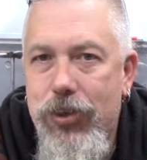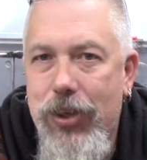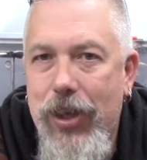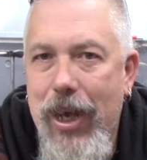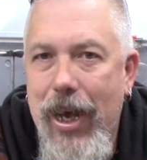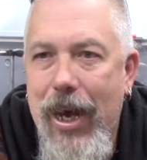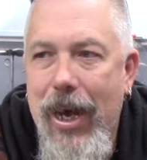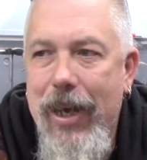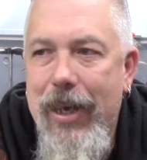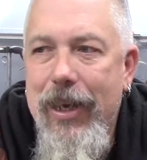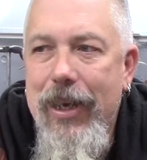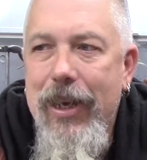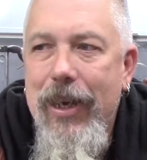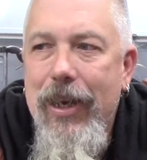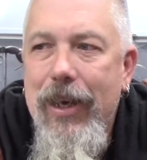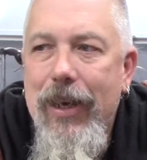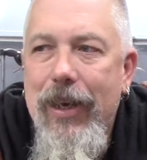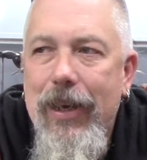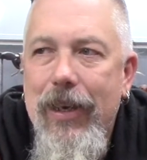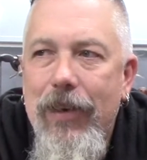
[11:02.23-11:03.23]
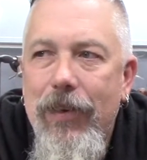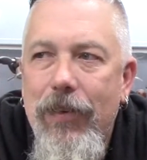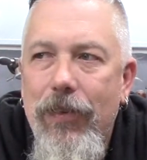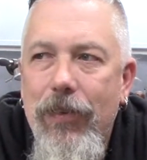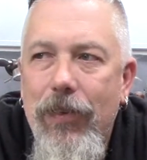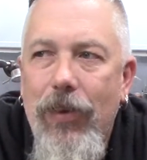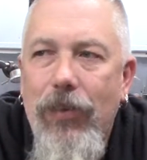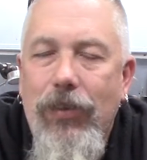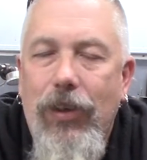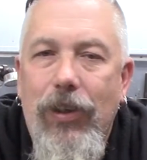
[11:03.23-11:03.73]
that.
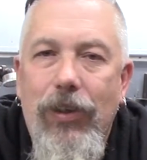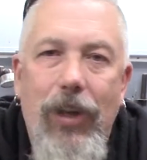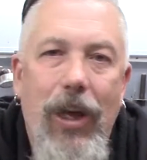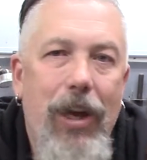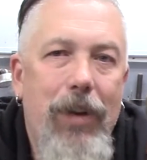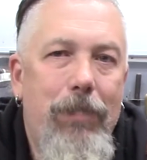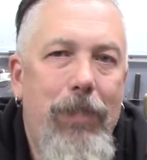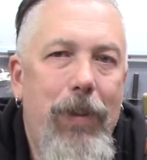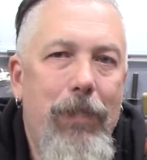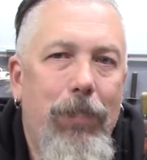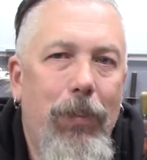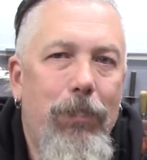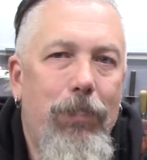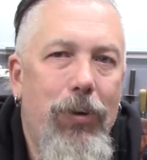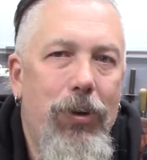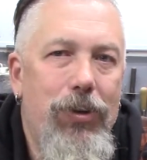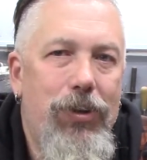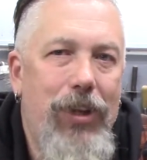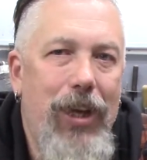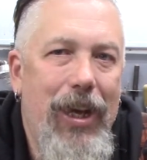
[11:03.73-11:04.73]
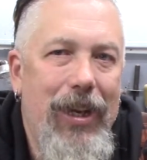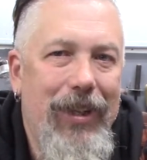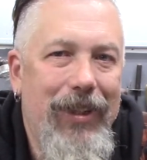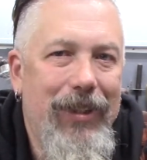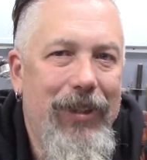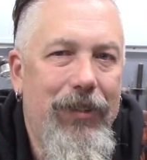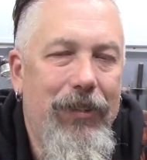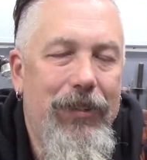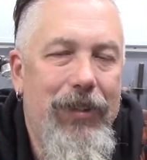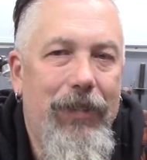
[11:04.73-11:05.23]
A
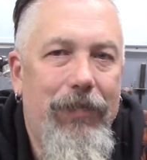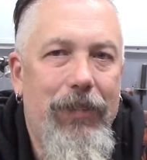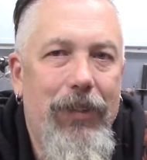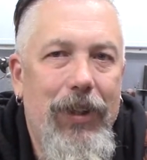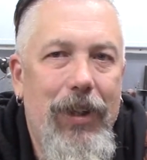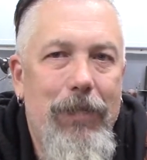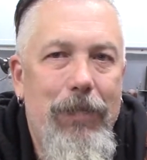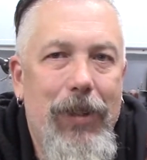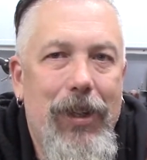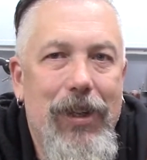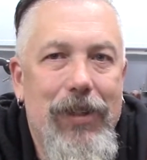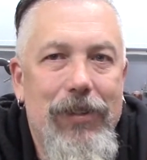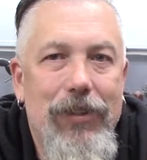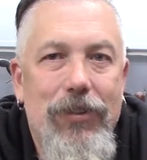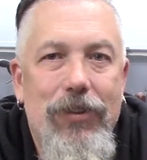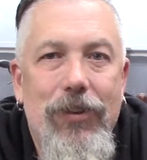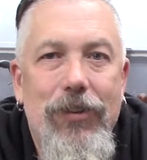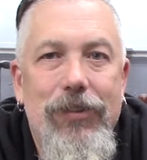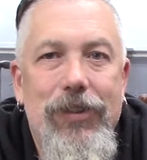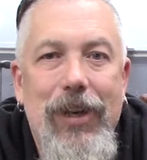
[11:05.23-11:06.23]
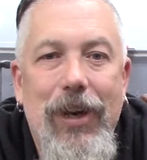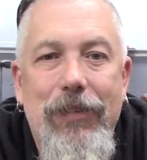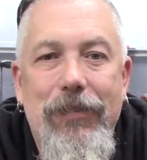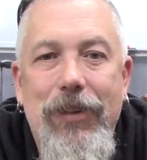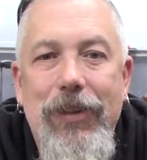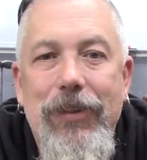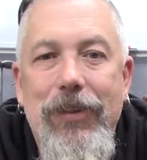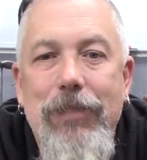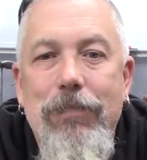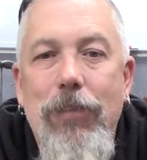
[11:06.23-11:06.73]
little differently, because it turns out
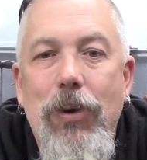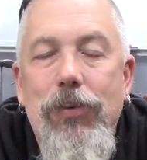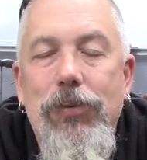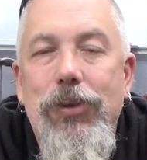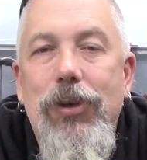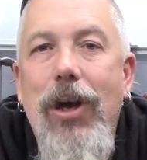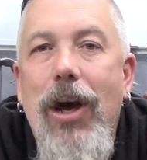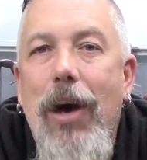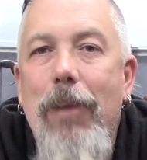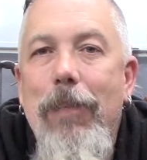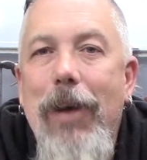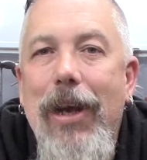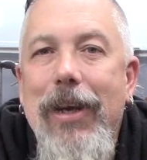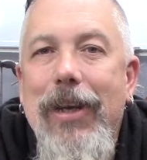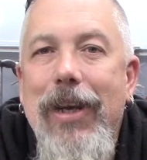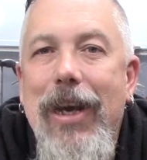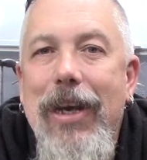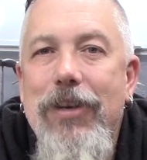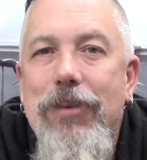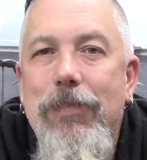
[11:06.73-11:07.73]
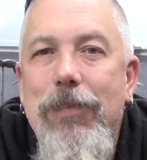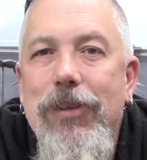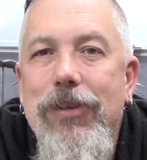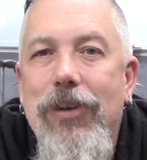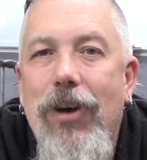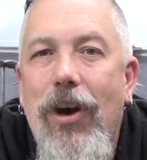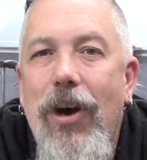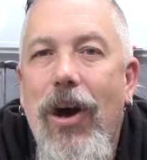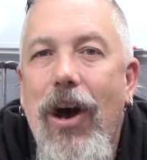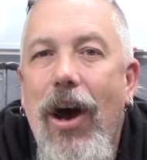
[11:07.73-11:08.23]
that the most combat engagements
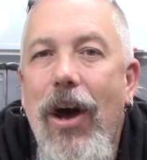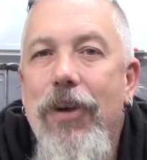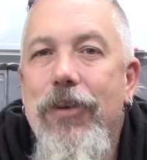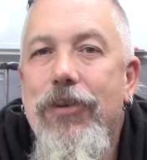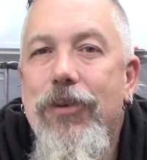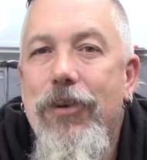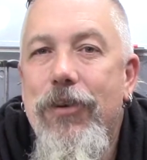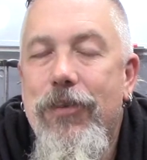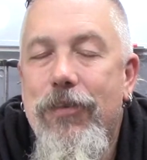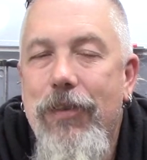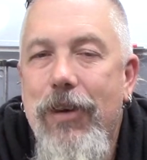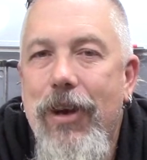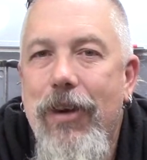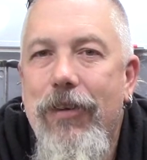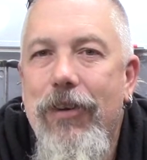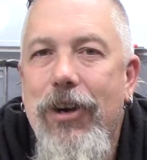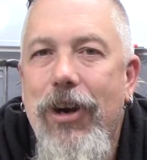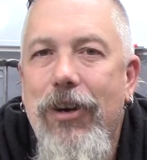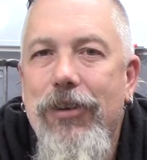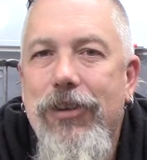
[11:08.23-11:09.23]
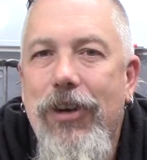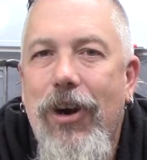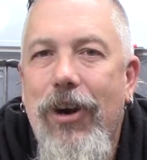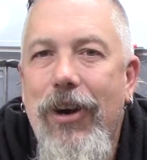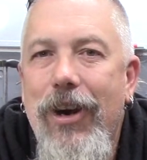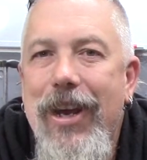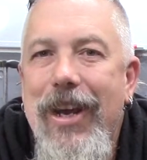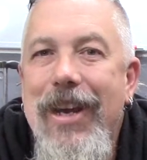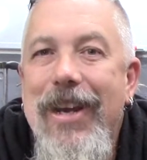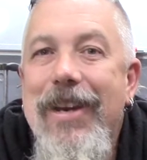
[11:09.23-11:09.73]
under 300 yards
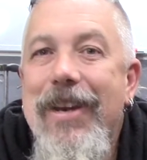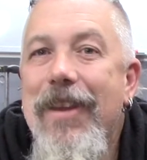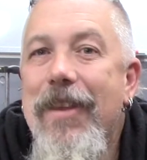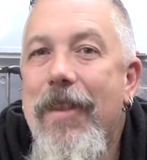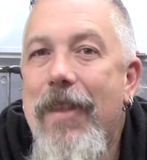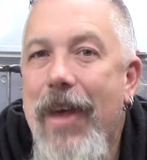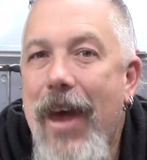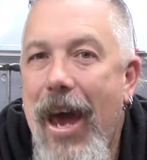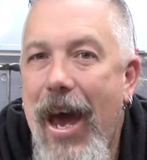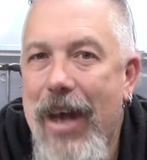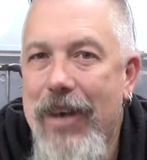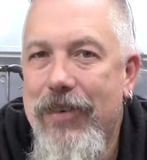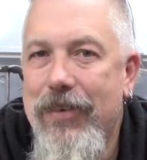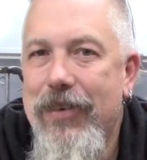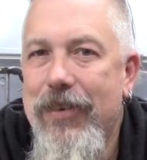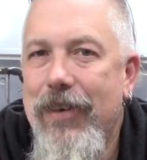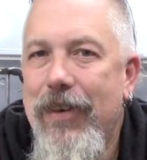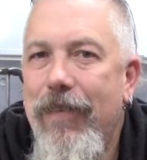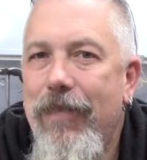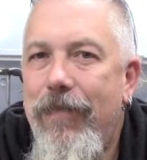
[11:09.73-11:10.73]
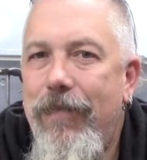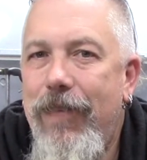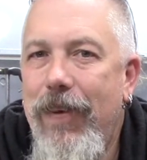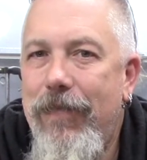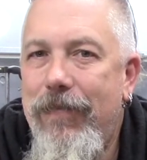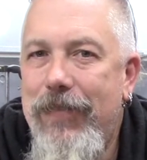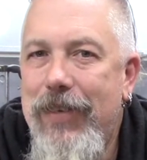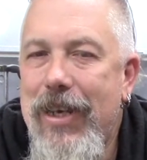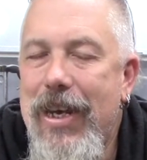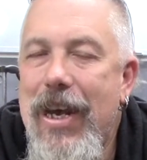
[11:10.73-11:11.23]
are in that
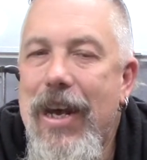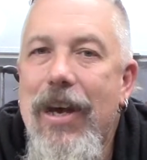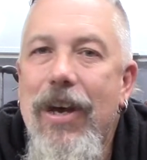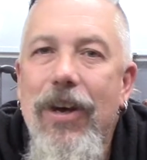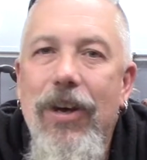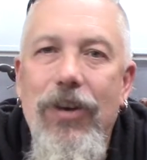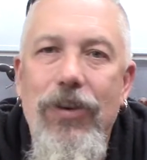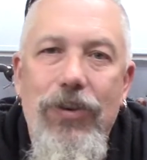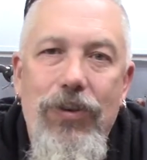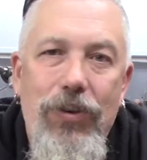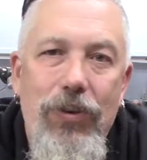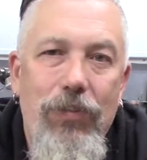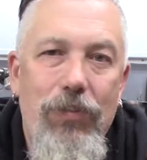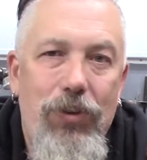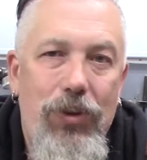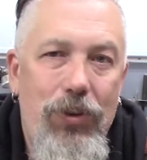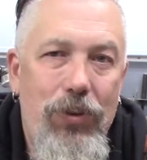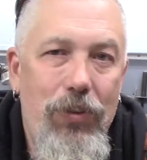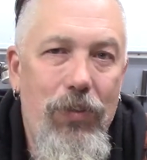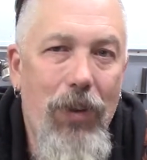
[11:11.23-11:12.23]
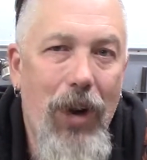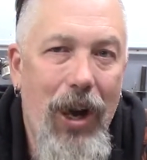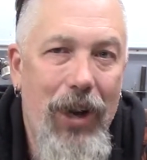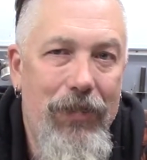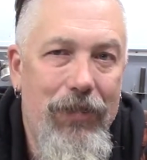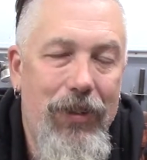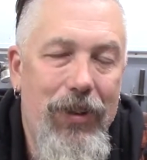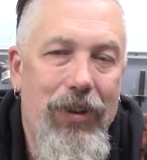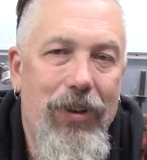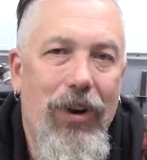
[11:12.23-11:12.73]
50 to
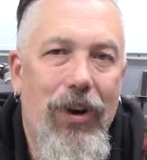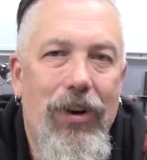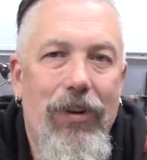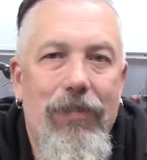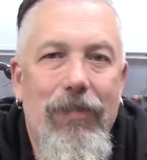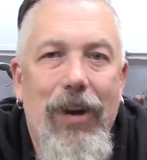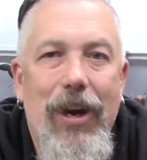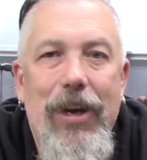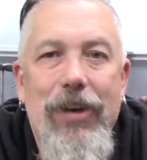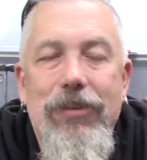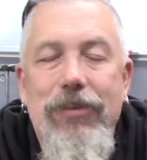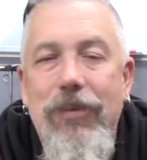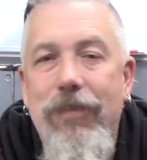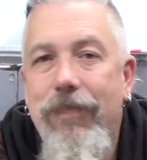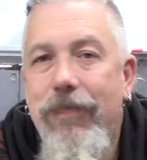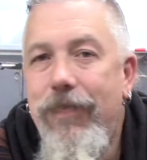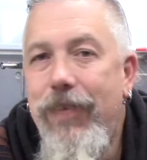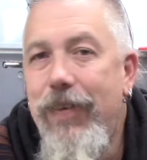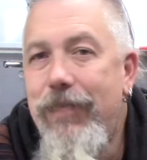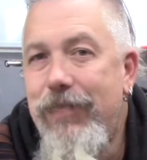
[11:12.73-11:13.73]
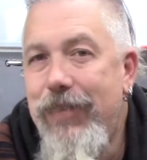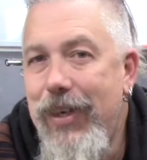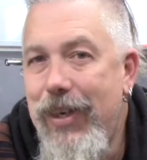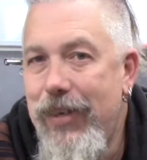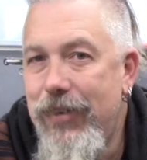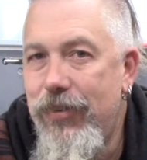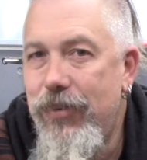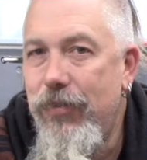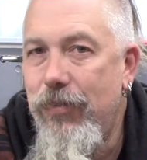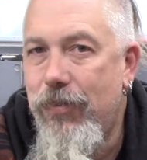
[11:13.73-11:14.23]
200 yard range,
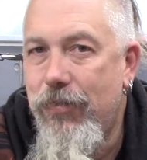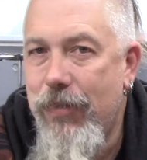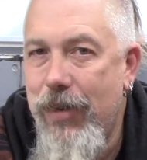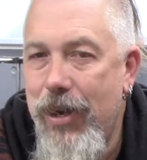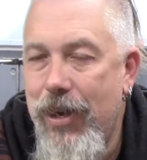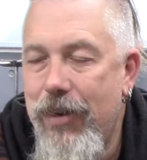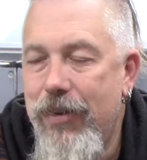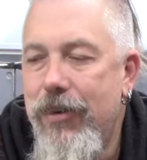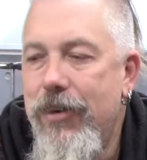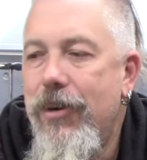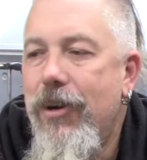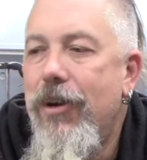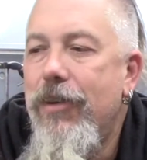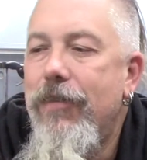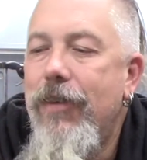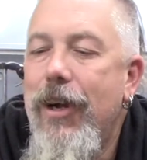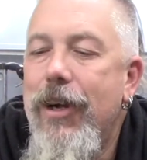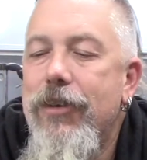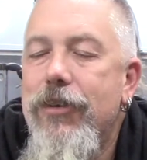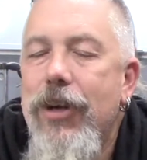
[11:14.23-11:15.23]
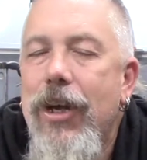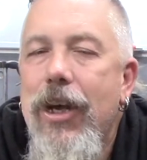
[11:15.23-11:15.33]
50 to 300 yard range.